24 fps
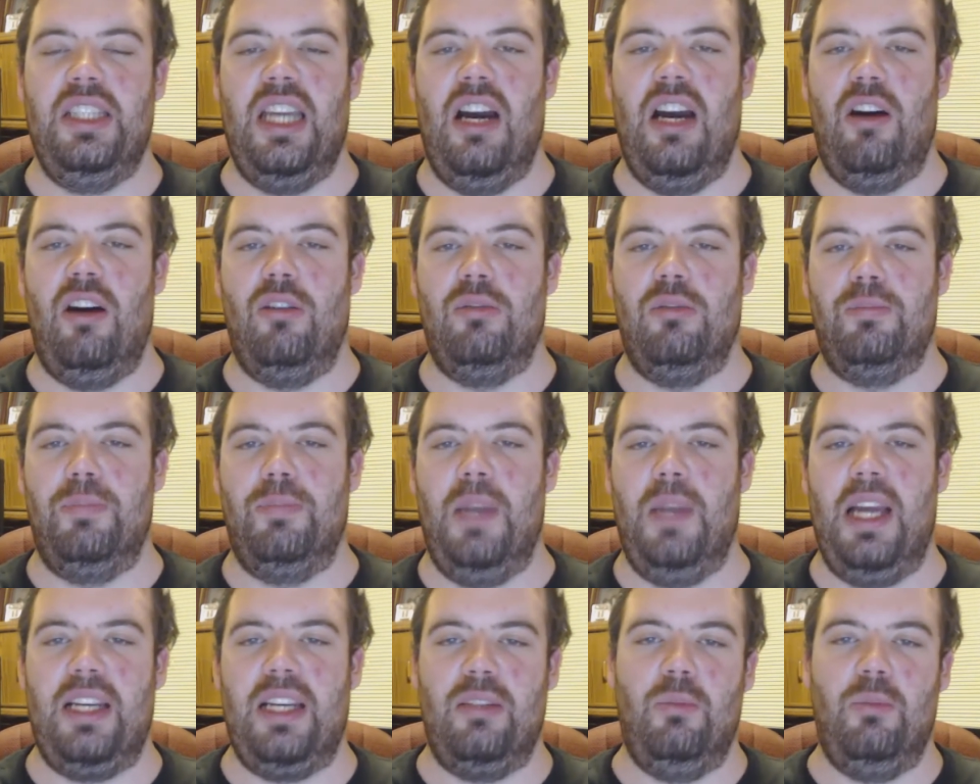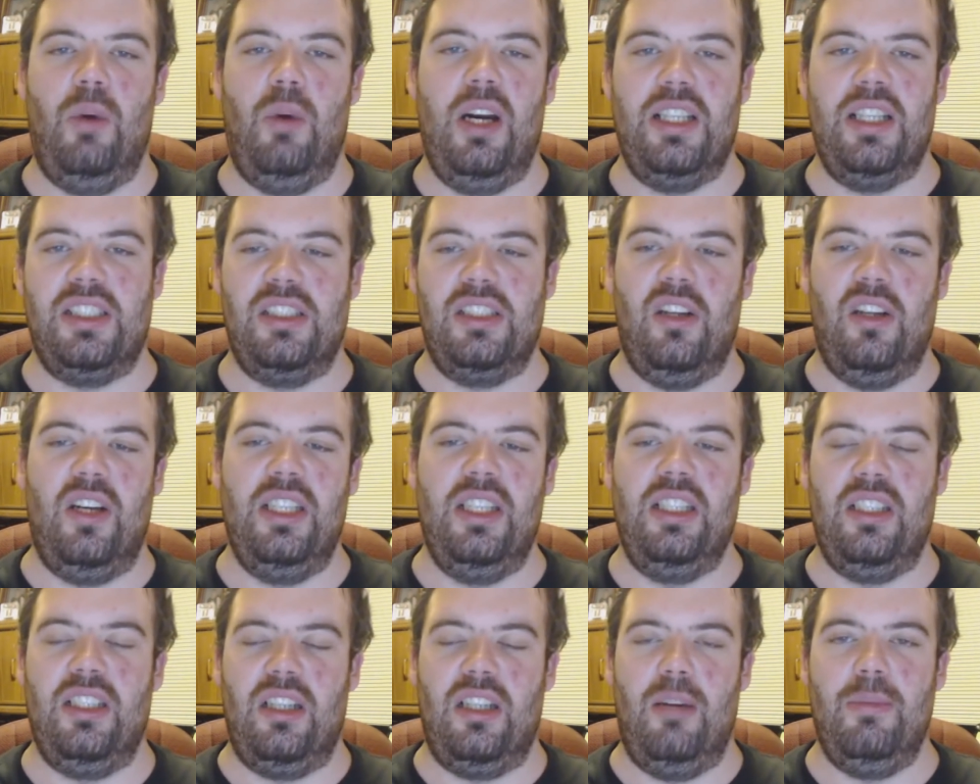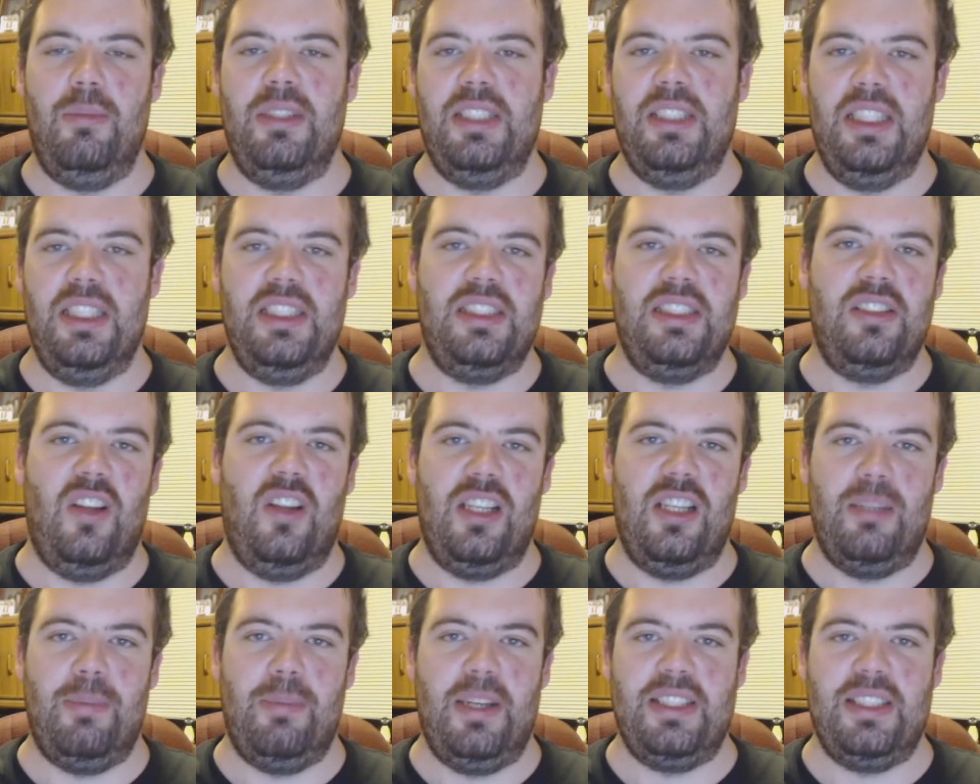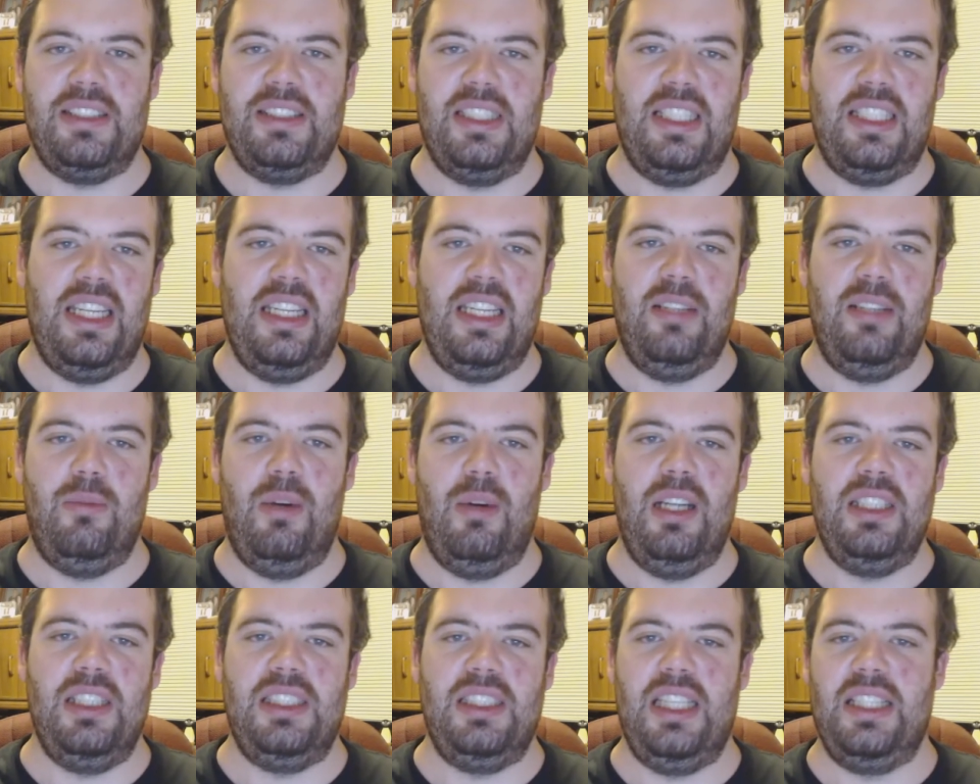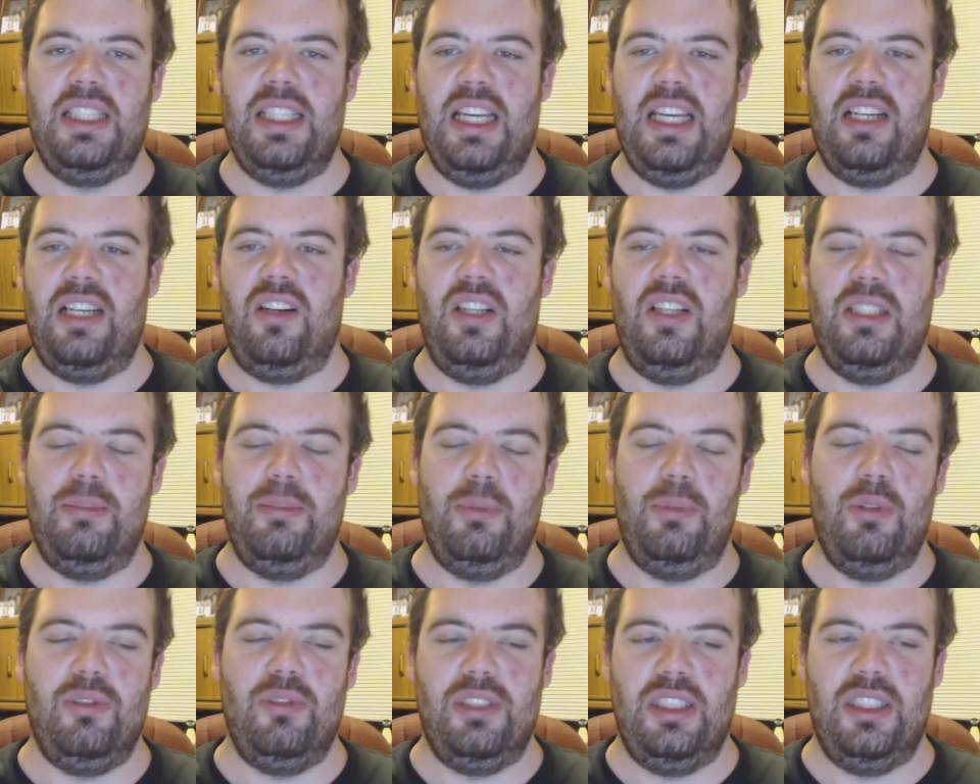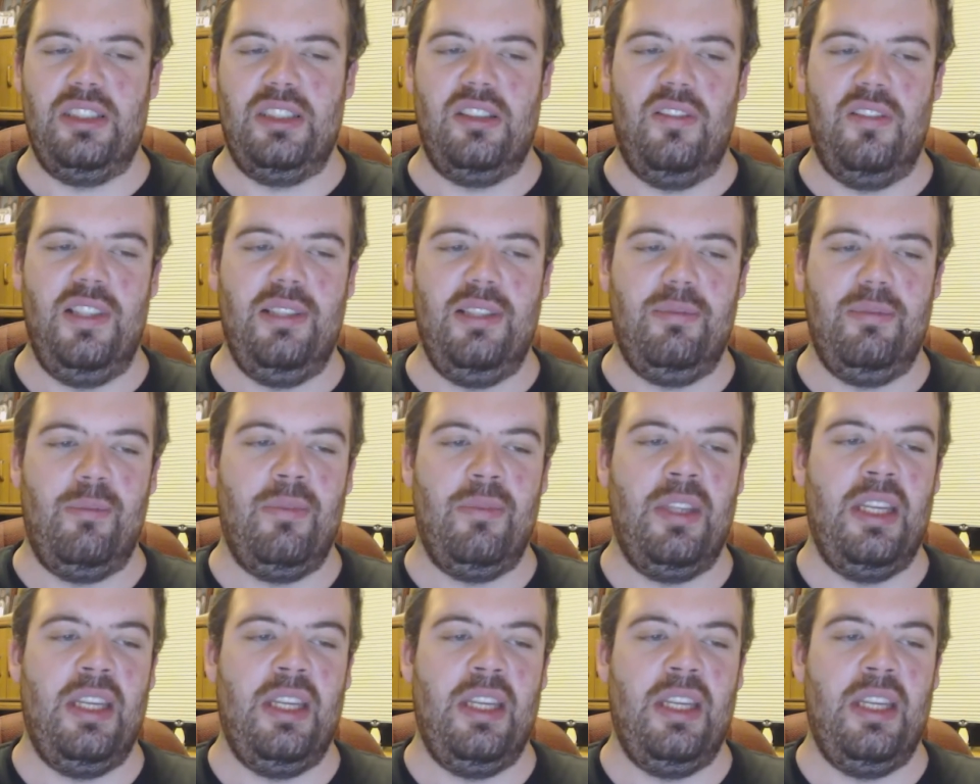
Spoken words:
the old black and white silent comedies, like the Buster Keaton ones. They had that kind of music to it.